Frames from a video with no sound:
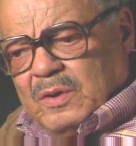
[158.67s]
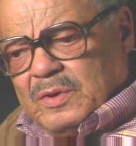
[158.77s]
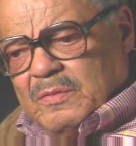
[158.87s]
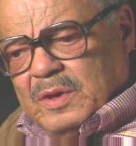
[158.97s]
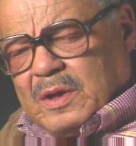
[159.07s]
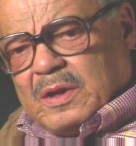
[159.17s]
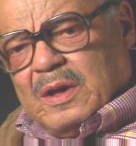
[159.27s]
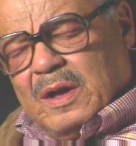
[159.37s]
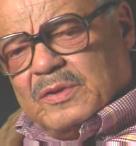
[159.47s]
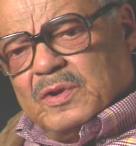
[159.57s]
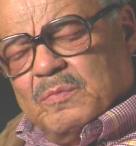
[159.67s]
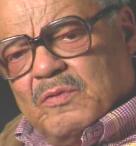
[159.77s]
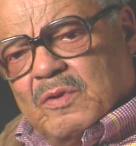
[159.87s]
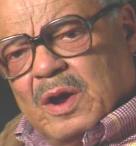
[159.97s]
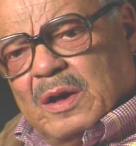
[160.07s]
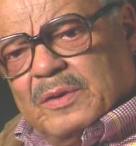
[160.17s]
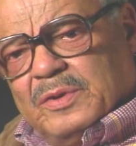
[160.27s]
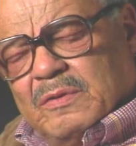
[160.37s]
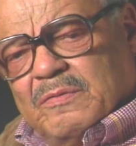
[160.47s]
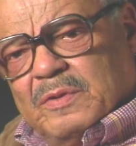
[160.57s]
So the constant
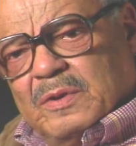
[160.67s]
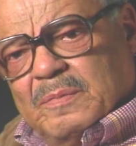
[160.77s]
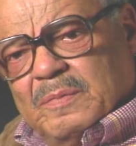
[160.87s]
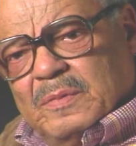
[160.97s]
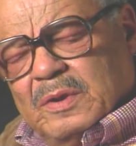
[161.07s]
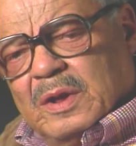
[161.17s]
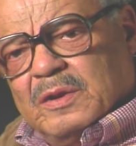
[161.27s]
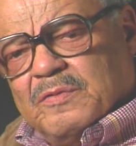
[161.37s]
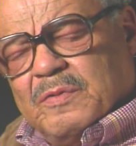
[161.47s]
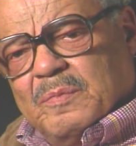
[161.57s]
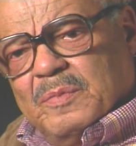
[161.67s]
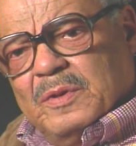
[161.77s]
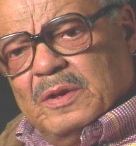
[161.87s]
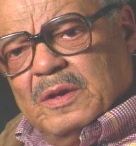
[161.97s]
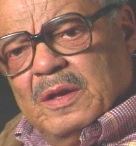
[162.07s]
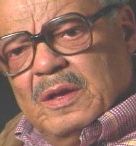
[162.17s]
barrage of letters from the